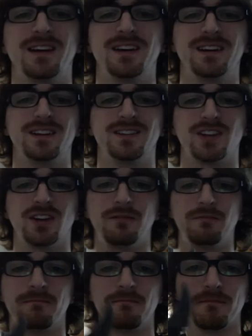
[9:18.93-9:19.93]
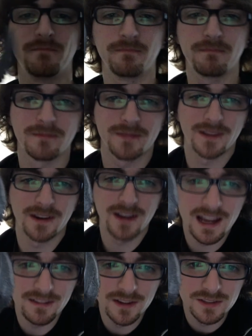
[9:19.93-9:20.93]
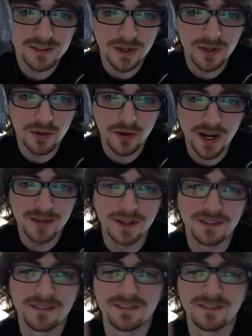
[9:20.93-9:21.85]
So, there you have it. It's my new karambit.